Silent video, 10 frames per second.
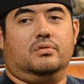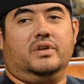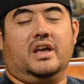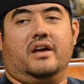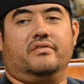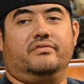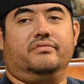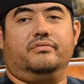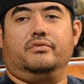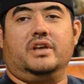
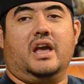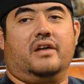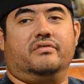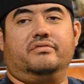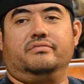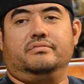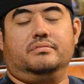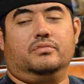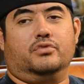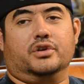We have
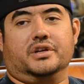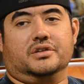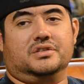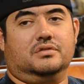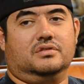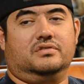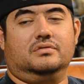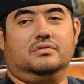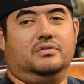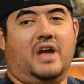workers
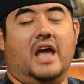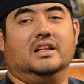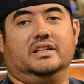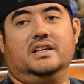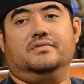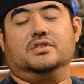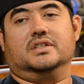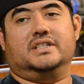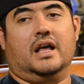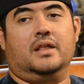who had to leave
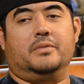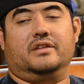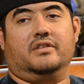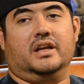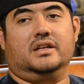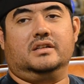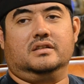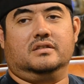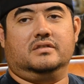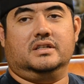during the Taliban invasion,
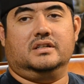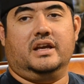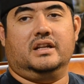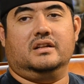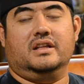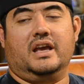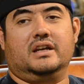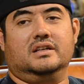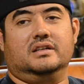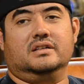and they
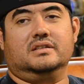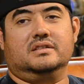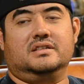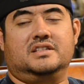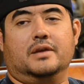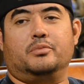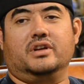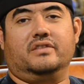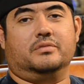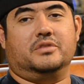had to
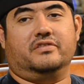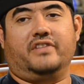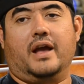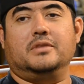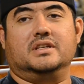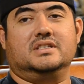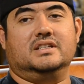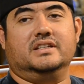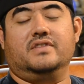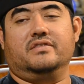separate from their families
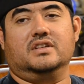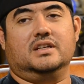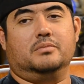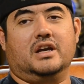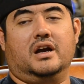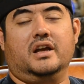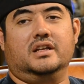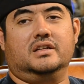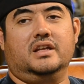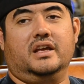and leave everything
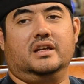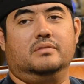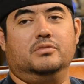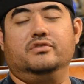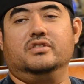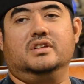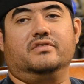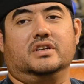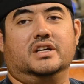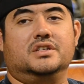behind and move to a
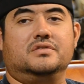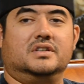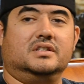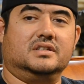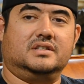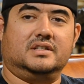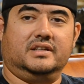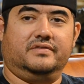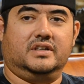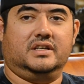different country just
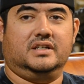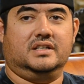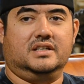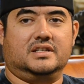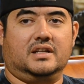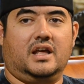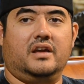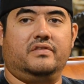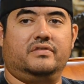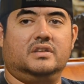to live a decent life.